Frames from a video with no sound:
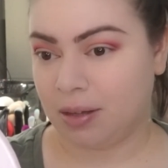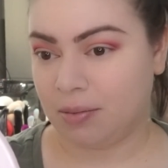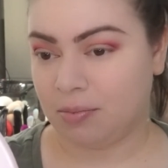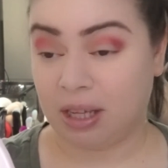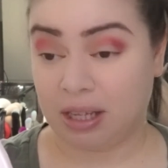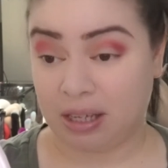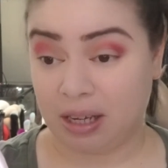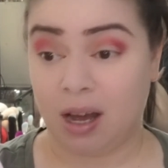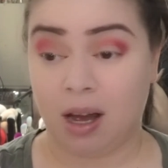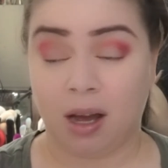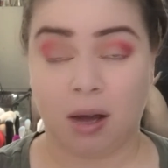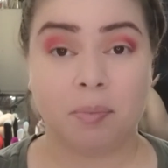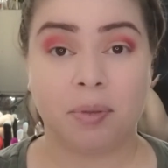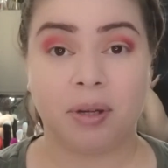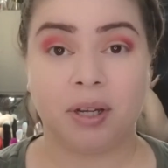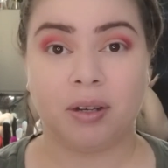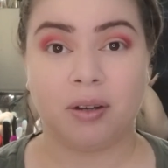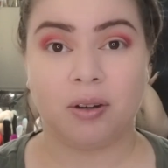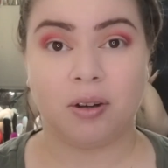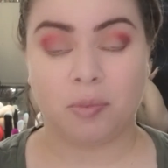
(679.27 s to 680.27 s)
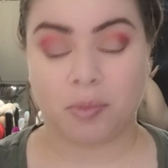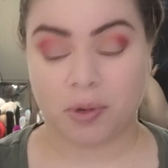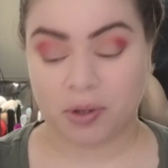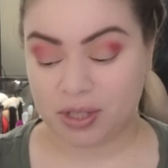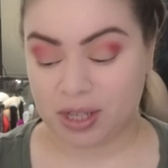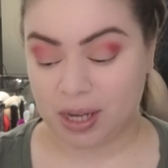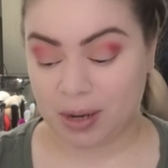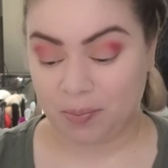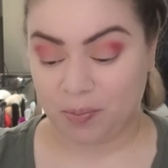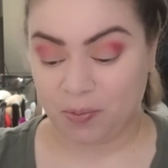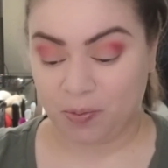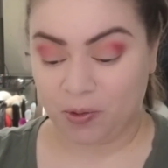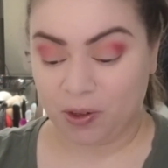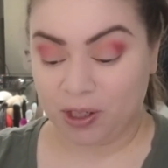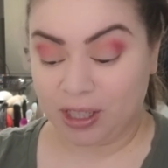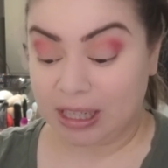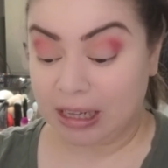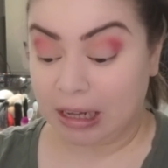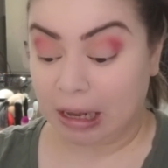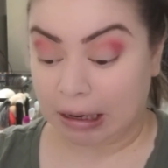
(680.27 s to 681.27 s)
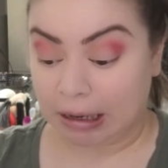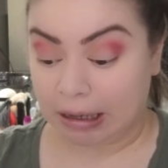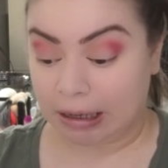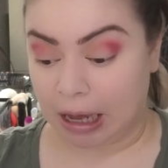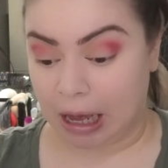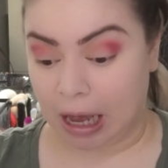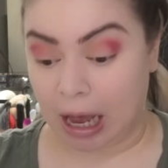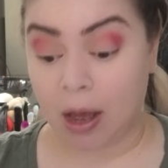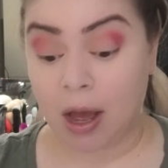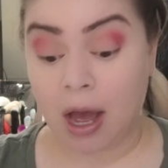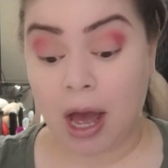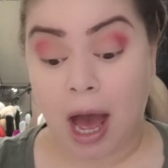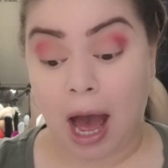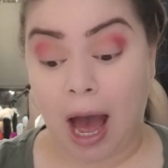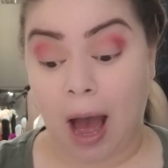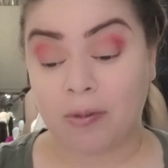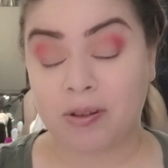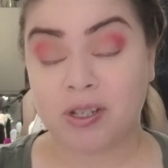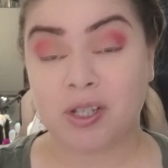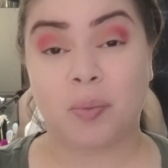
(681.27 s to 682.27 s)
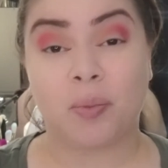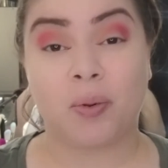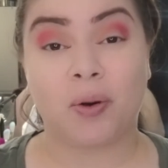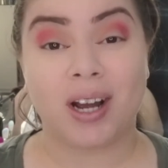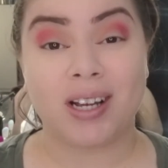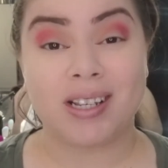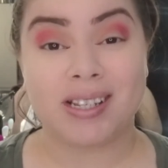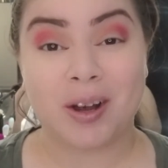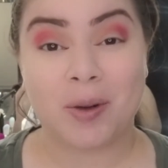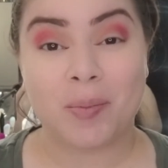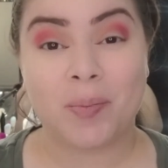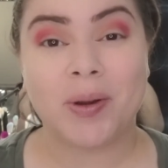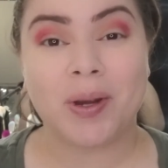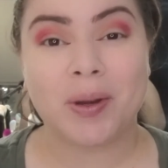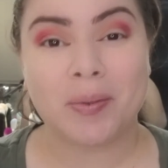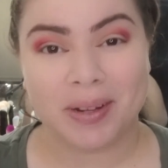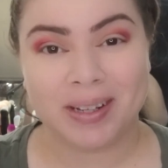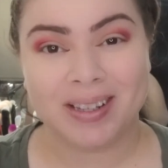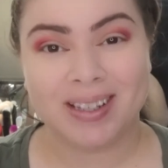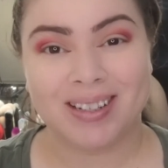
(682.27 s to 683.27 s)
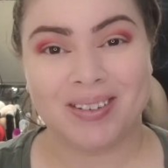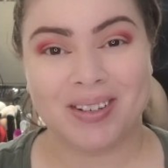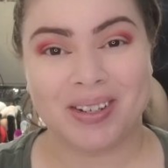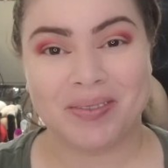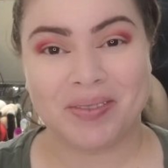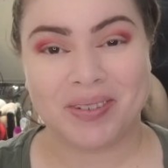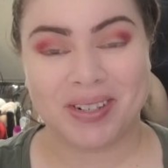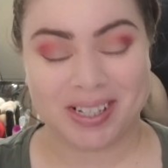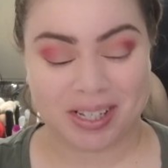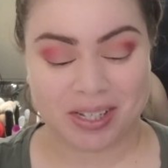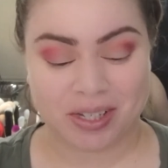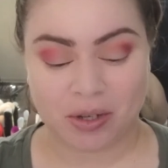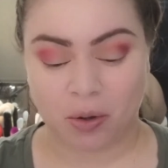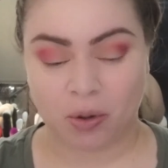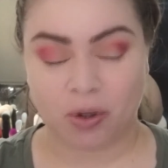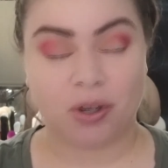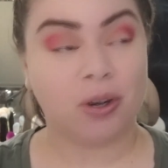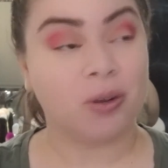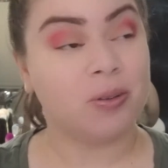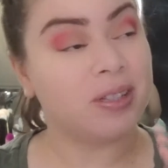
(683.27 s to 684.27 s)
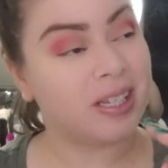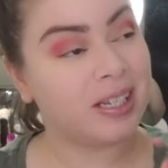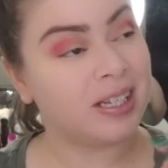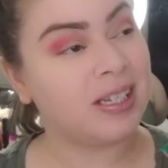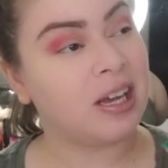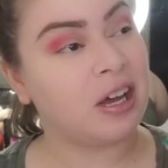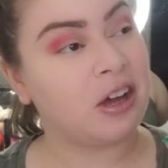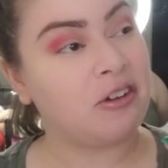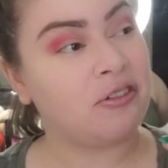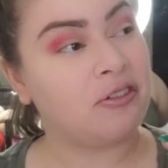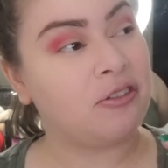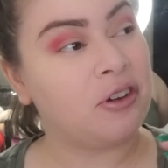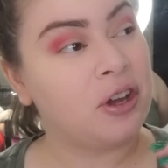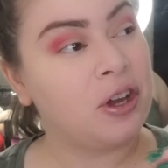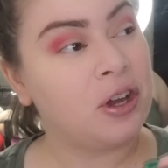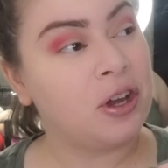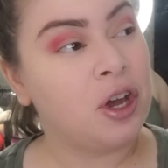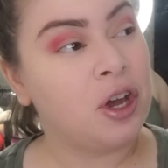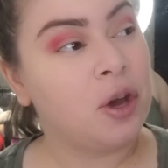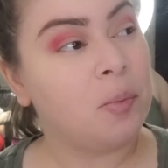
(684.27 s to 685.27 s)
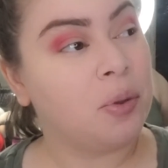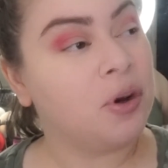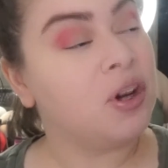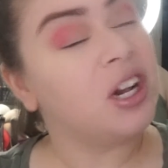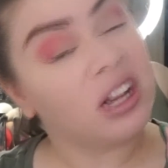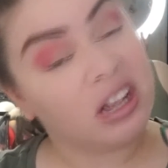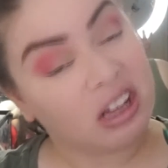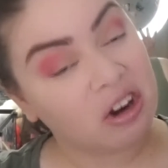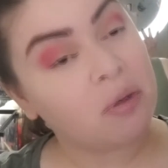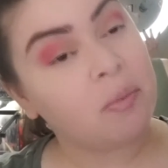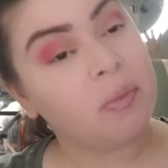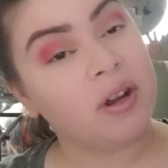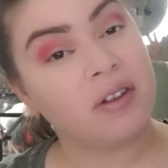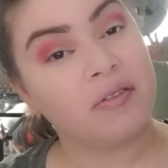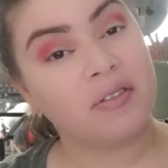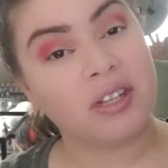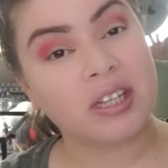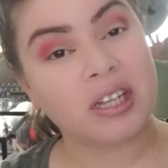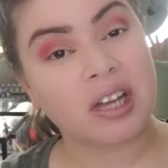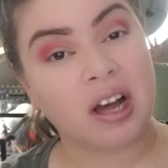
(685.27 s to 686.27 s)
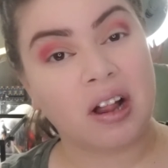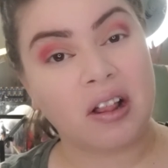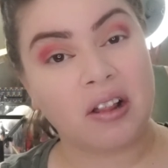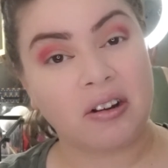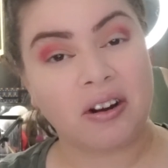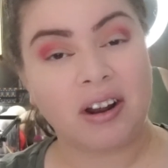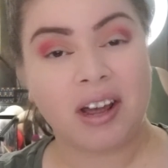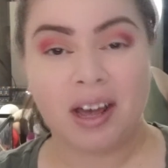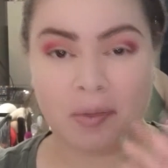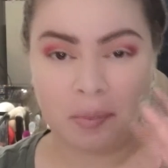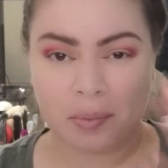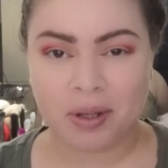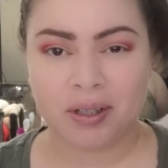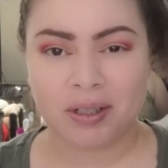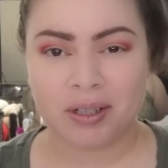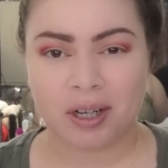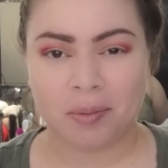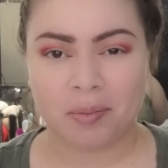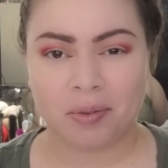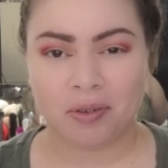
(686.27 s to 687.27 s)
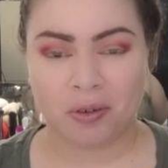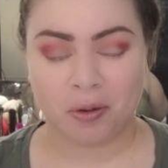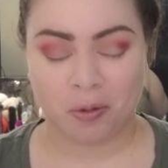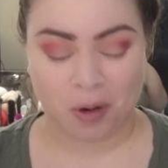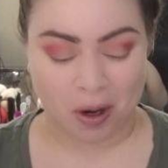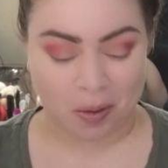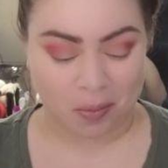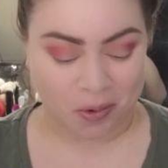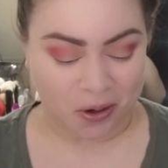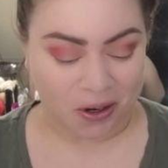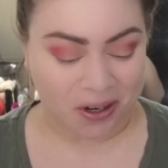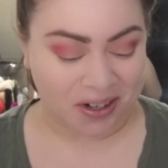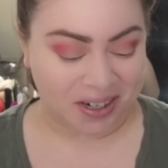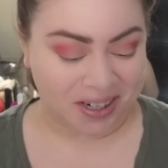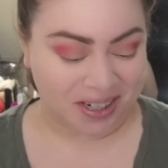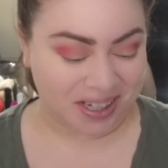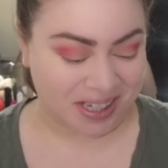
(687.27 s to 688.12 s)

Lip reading: like a hot pink almost. I'm really liking it. I was surprised how pigmented it was. So note to self, put a little bit of this color and build it up if you want more.